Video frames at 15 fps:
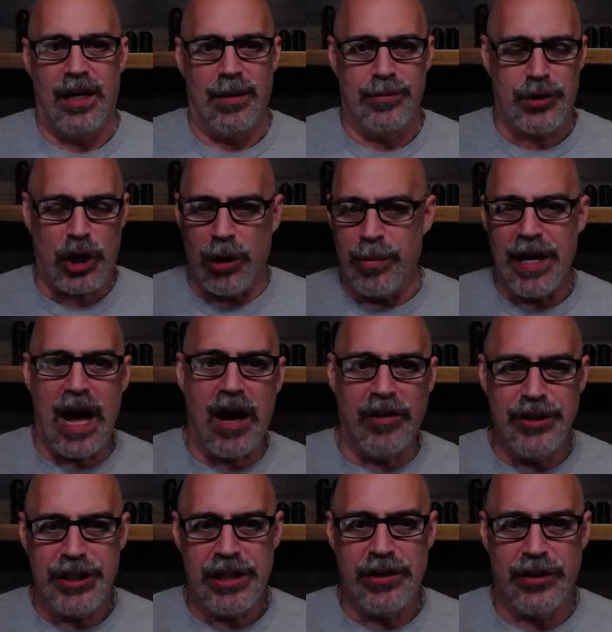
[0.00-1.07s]

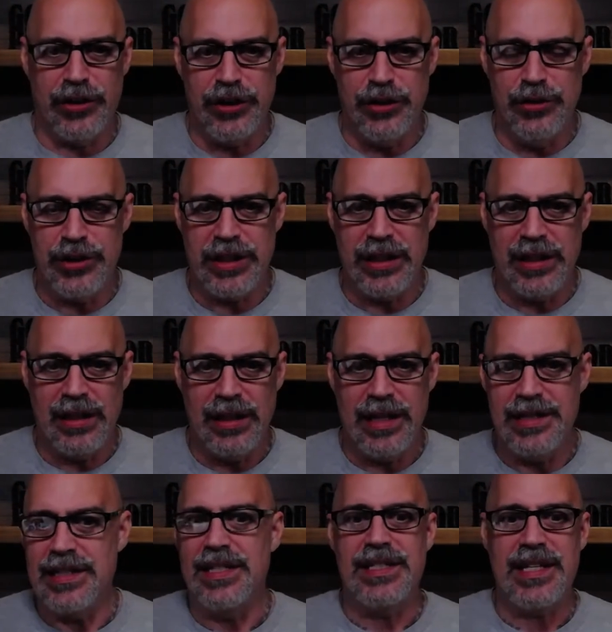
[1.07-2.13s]
terminology they're using
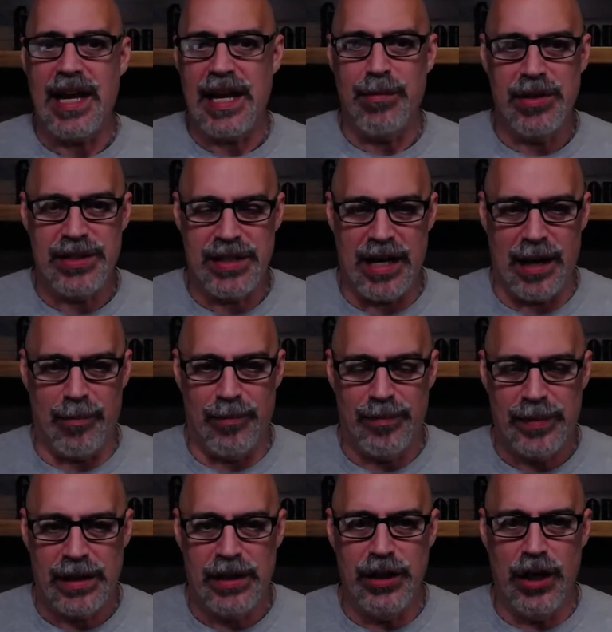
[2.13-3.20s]
is the same as them.
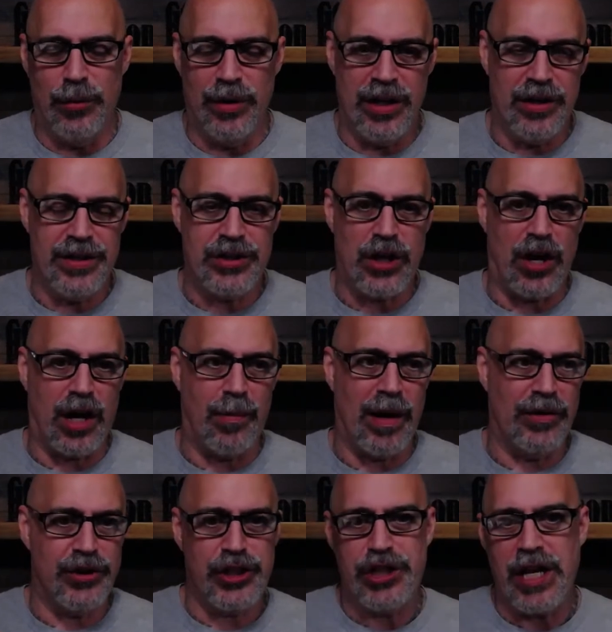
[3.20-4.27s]
Where they talk
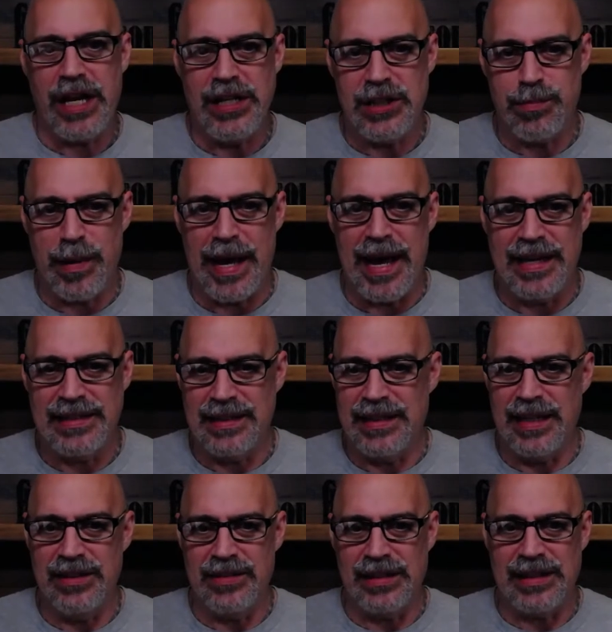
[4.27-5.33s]
about chase bags and
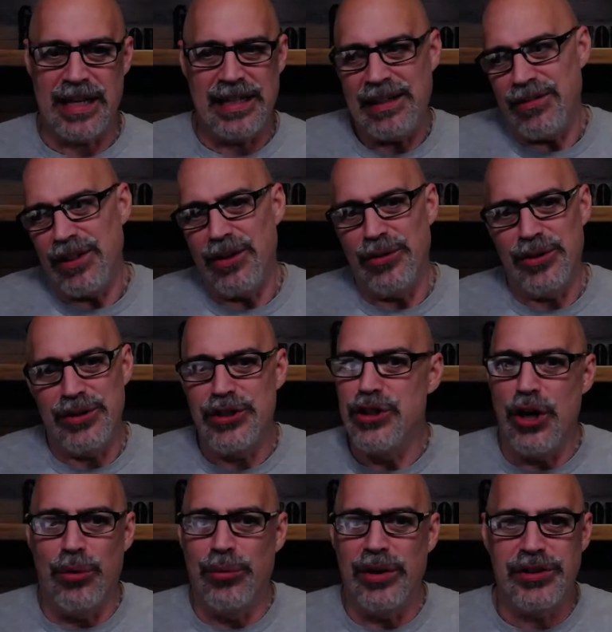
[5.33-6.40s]
things like that, even though there's
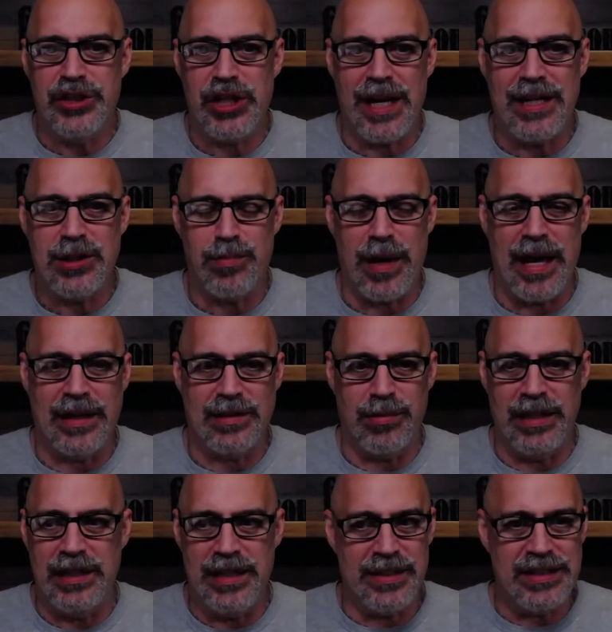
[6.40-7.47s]
no real chase bags. I
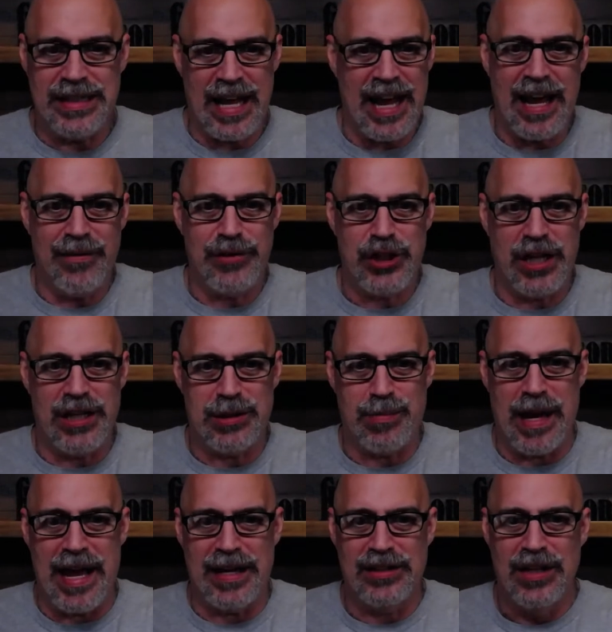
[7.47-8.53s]
mean, he doesn't have chase
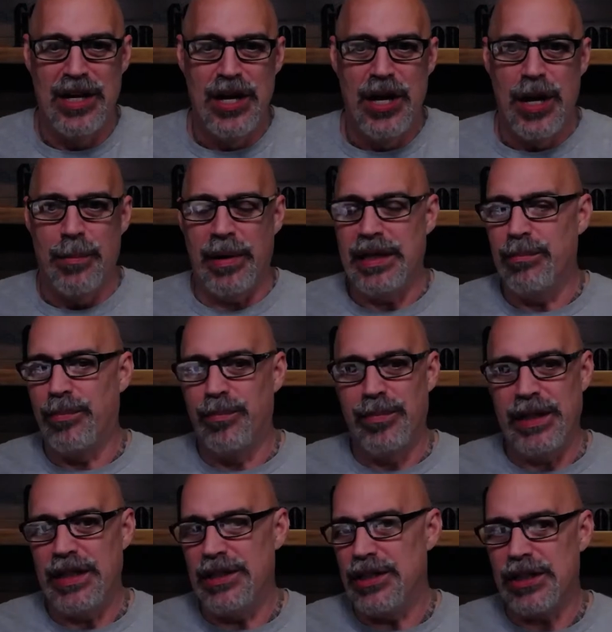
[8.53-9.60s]
bags, but
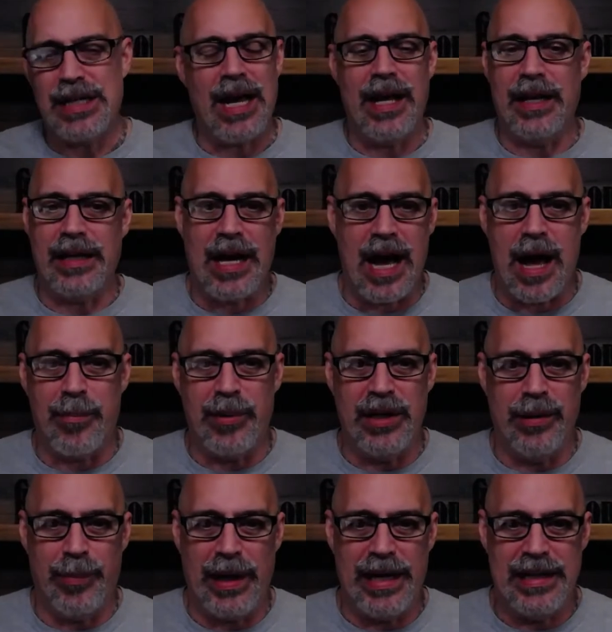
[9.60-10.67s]
he just kind of copied
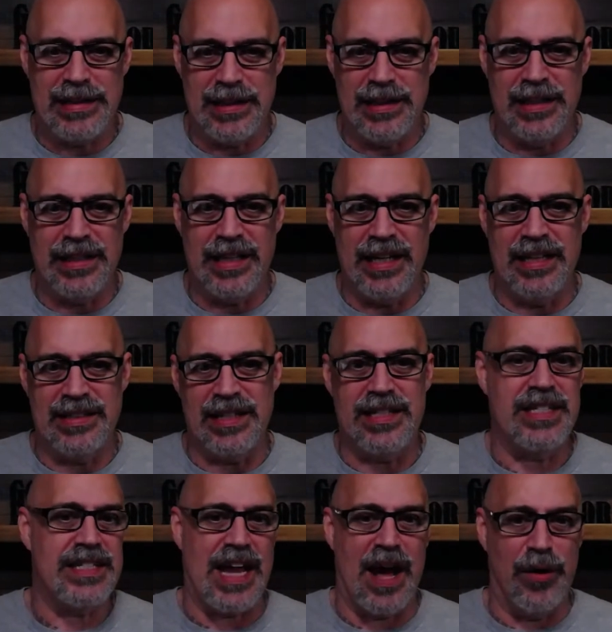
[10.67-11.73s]
and pasted the things that
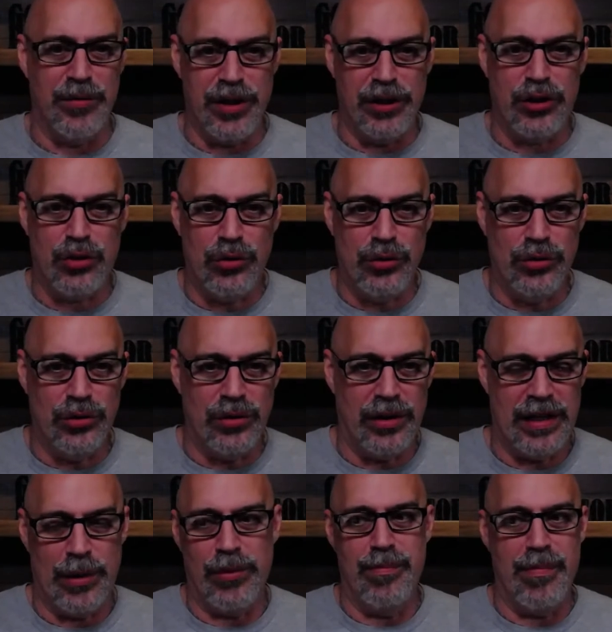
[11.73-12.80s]
sounded cool
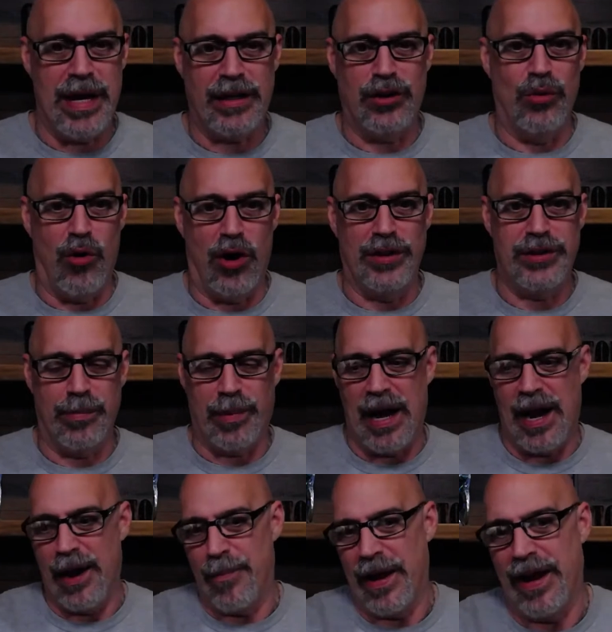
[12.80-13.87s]
that would make you want to
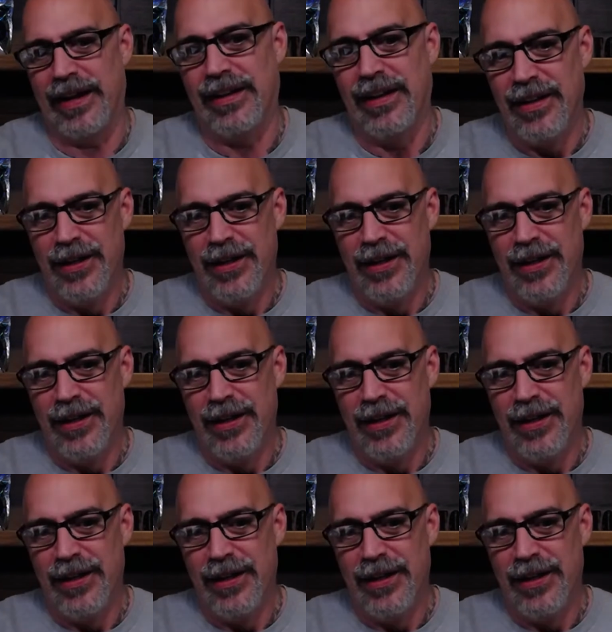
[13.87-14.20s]
buy a bag.